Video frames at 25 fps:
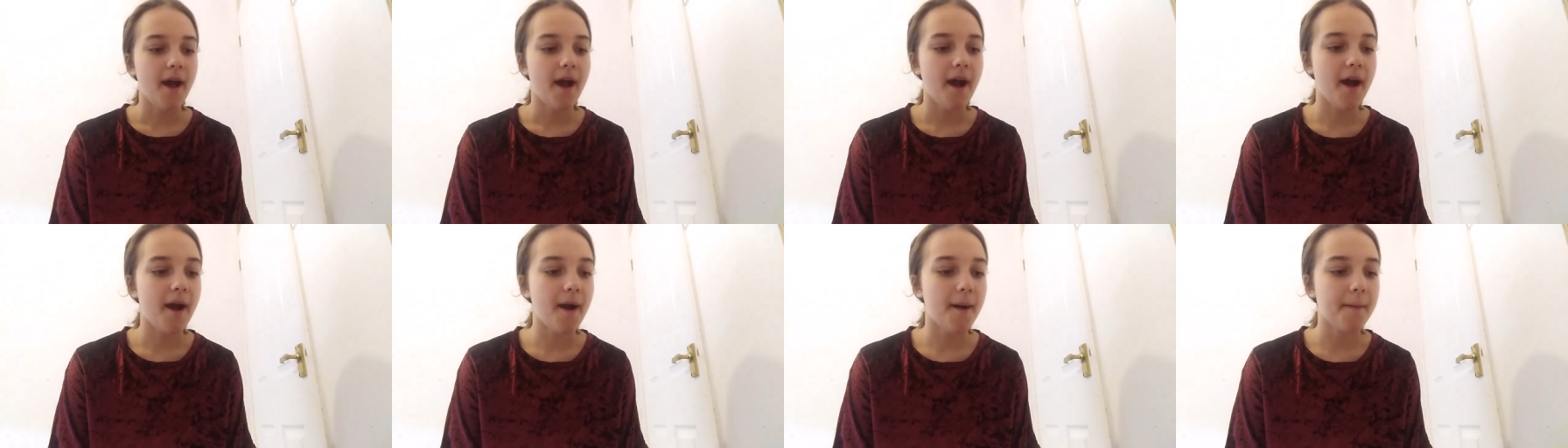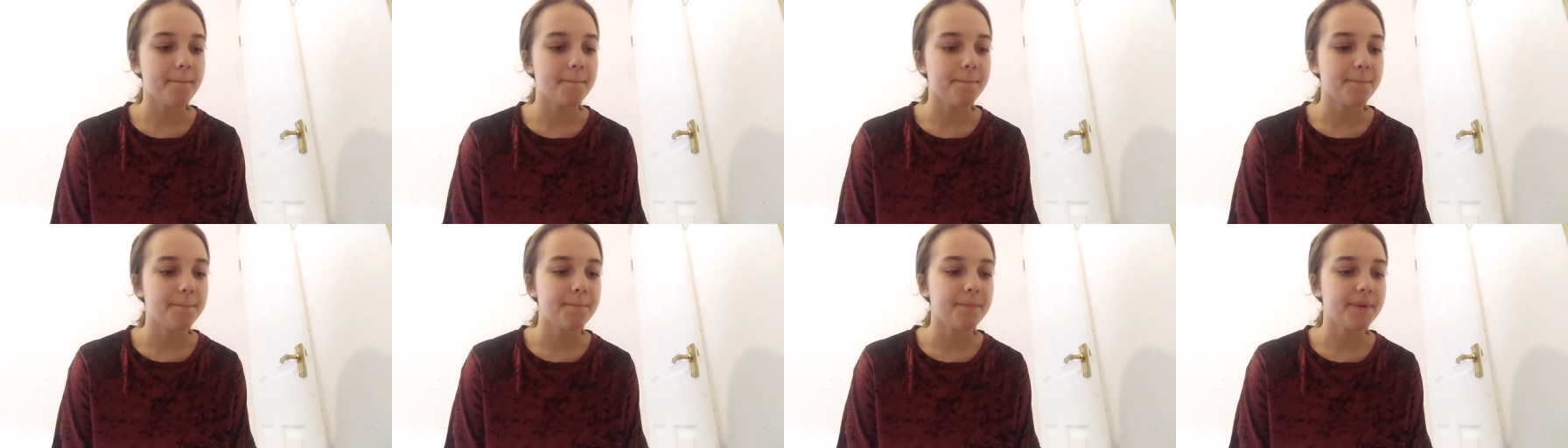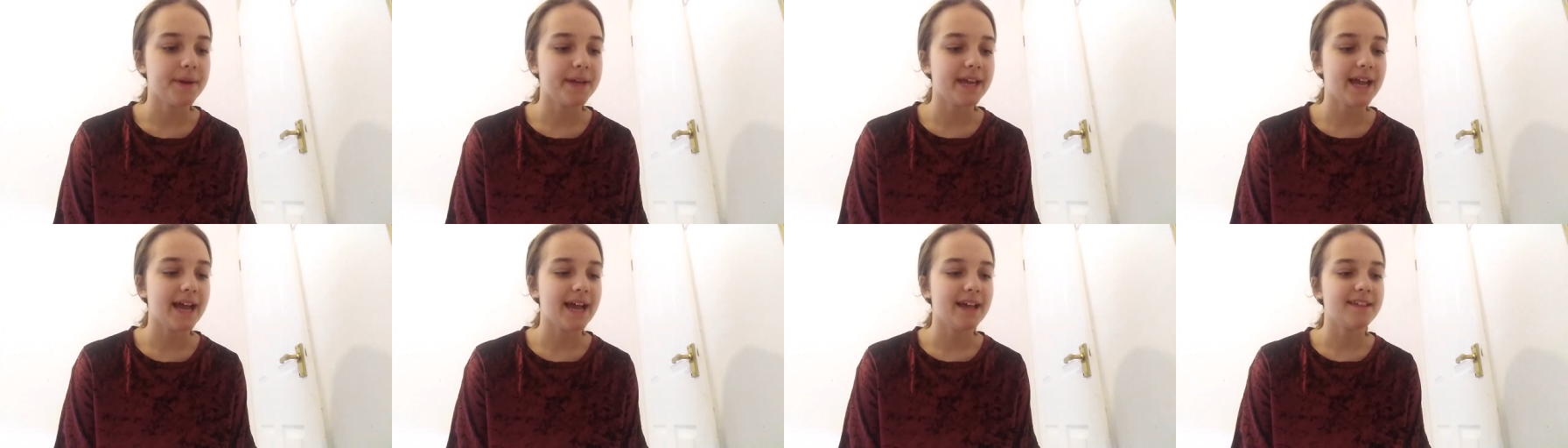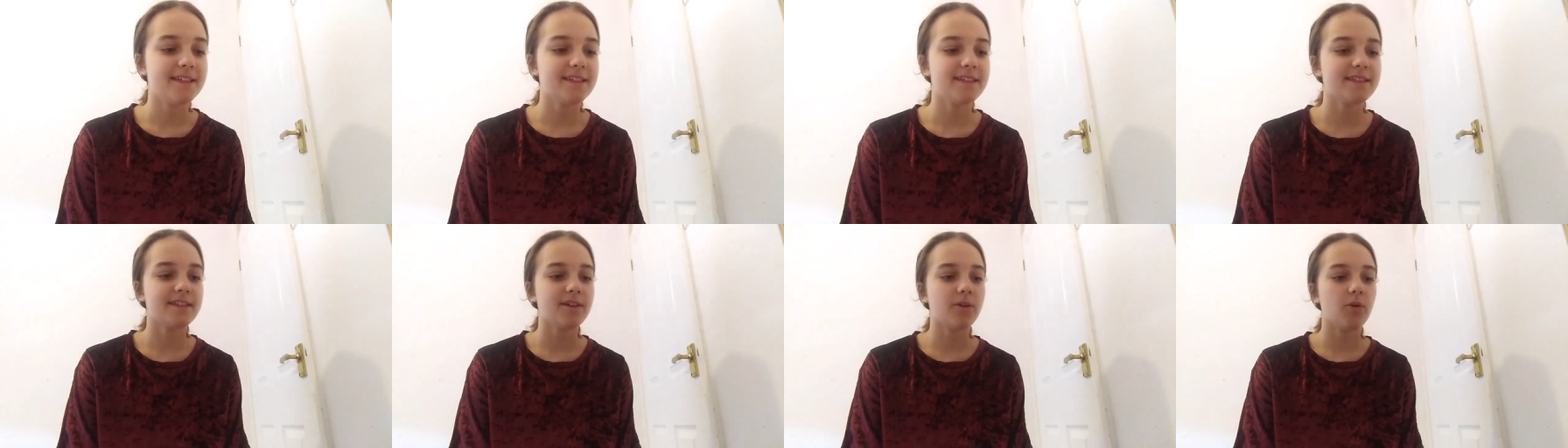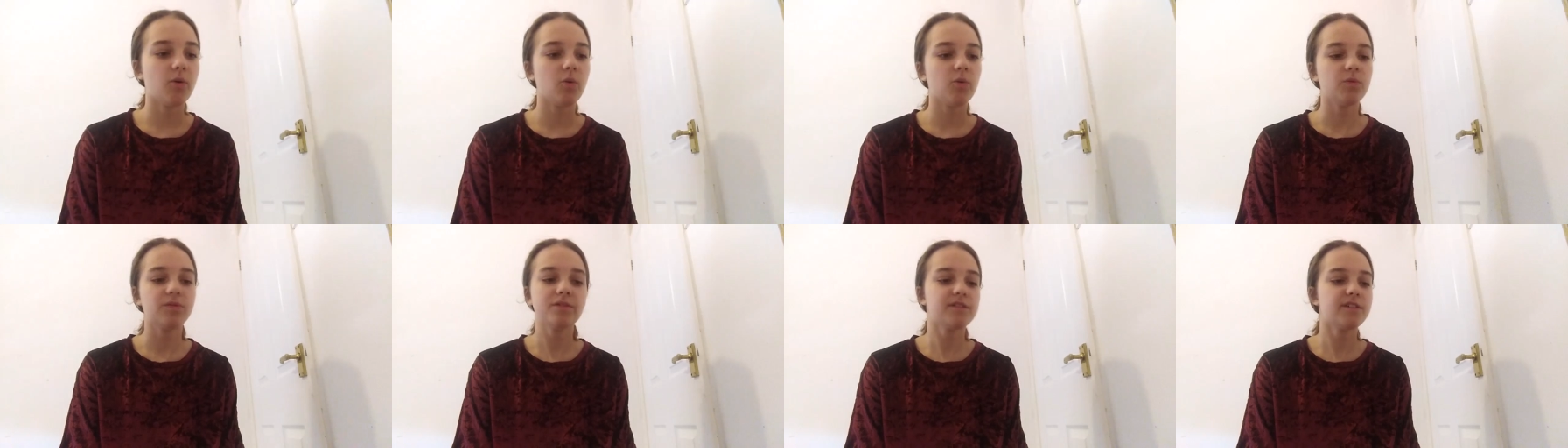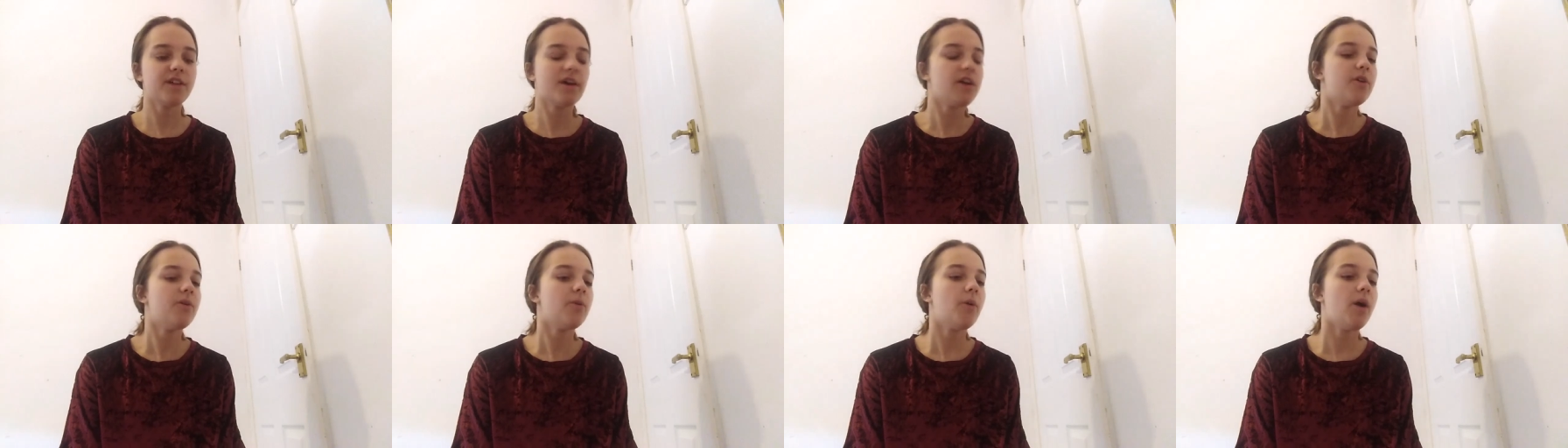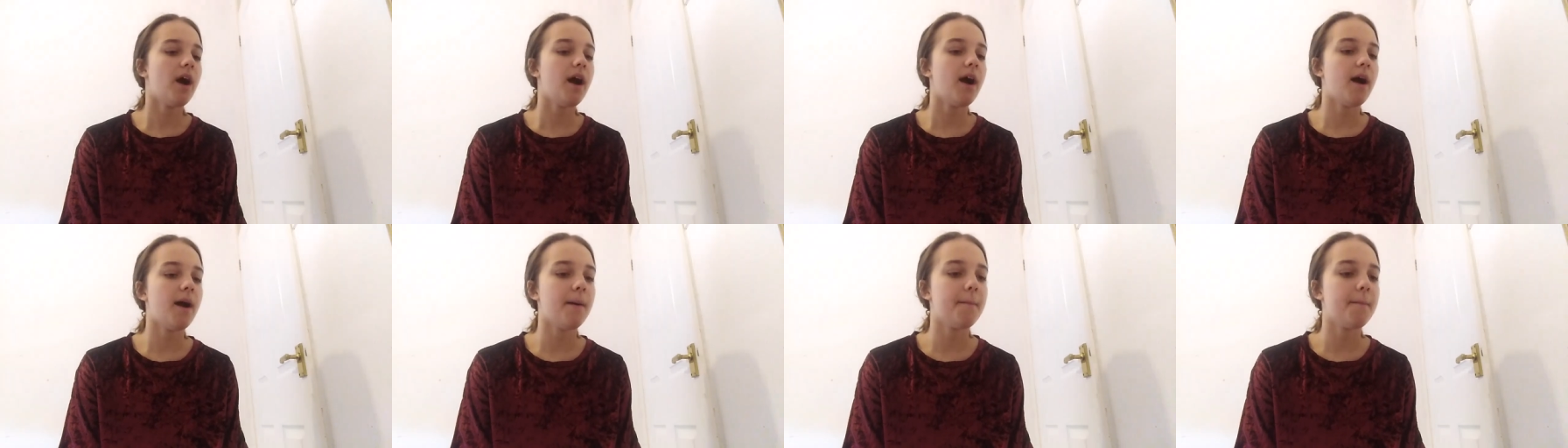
But yes, also